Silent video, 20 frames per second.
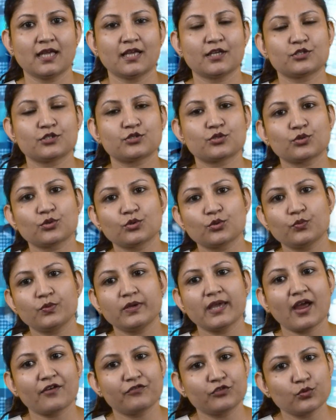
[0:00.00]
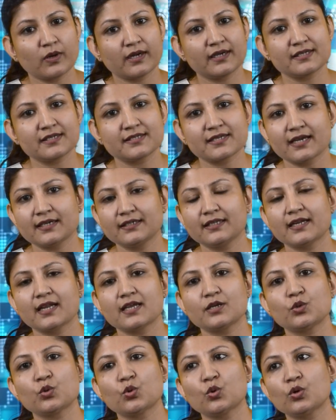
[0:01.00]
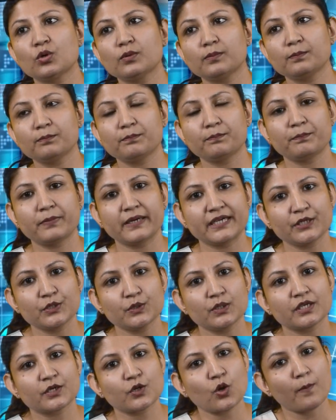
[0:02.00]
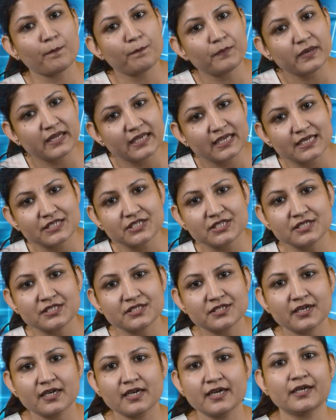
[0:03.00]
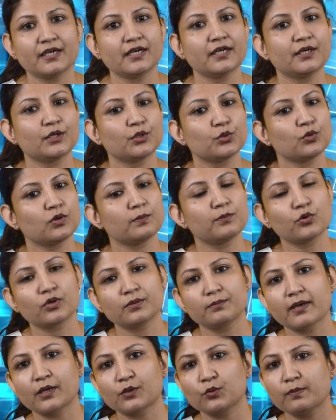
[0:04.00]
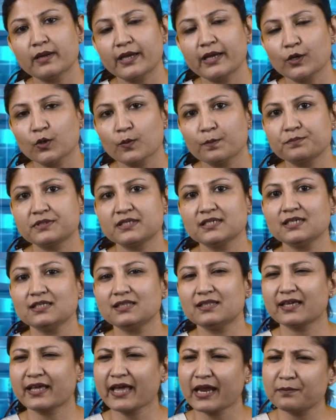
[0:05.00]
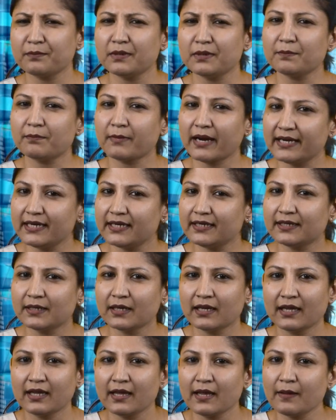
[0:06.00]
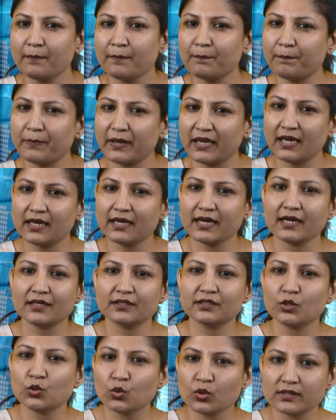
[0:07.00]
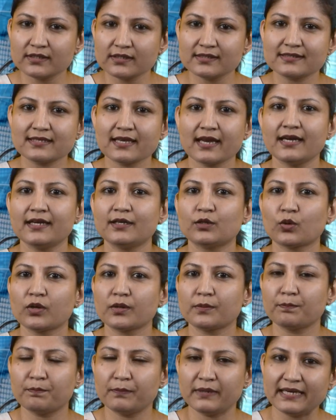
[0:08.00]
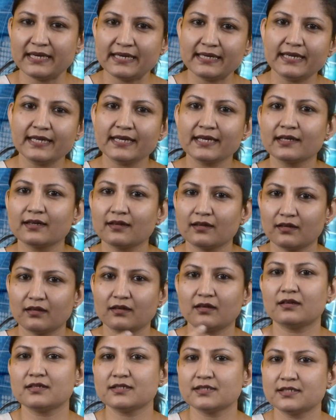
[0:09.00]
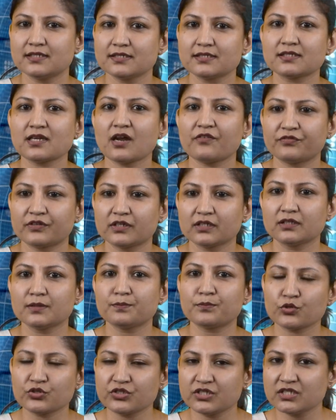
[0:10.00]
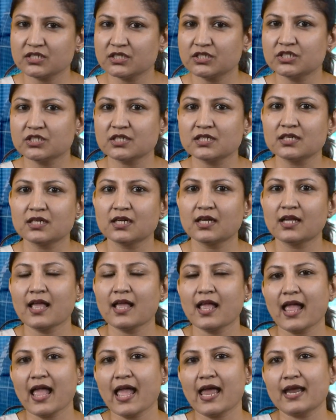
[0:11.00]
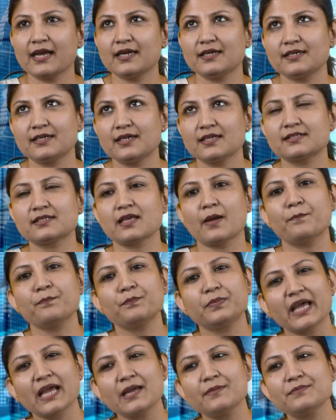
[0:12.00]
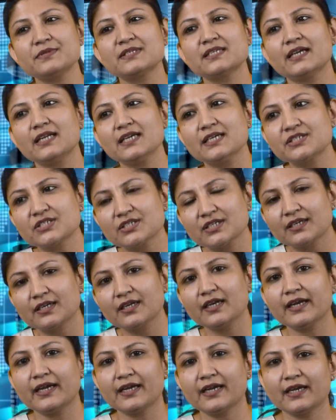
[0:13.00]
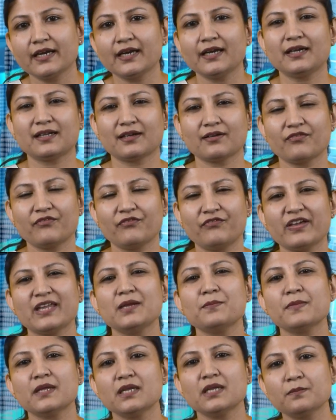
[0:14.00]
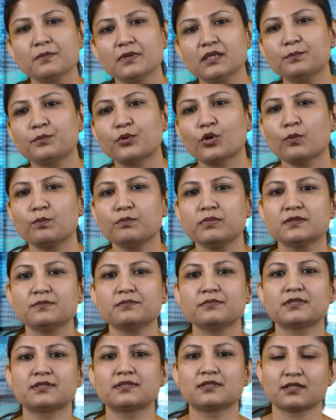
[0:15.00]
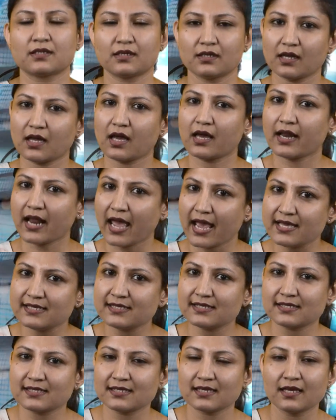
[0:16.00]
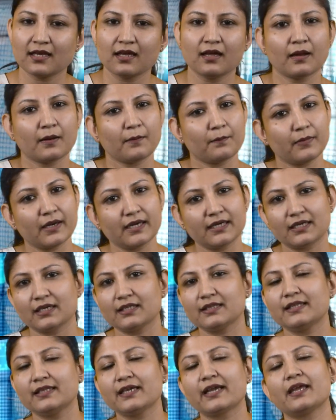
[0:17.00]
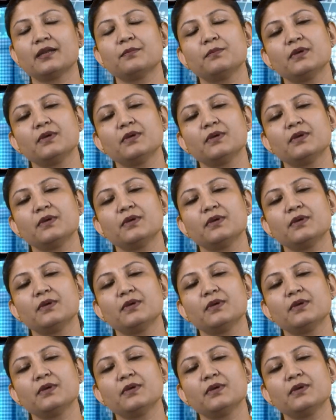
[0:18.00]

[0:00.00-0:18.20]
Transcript: So we have to understand there are no particular complications related to a bone marrow biopsy. There can be mild pain at the local site or bleeding just after the procedure, and sometimes sedation related very minimal problems arise, but they can